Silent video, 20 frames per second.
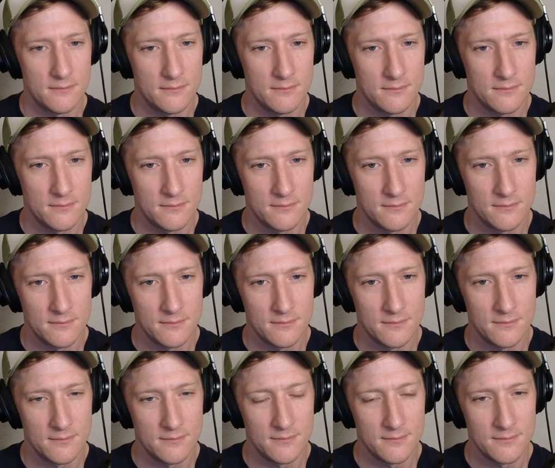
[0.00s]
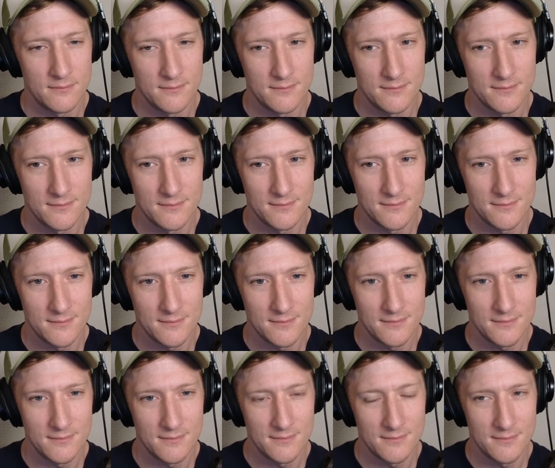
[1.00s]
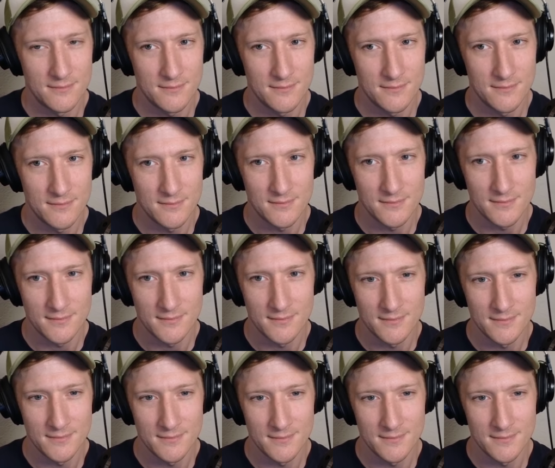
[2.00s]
(silent)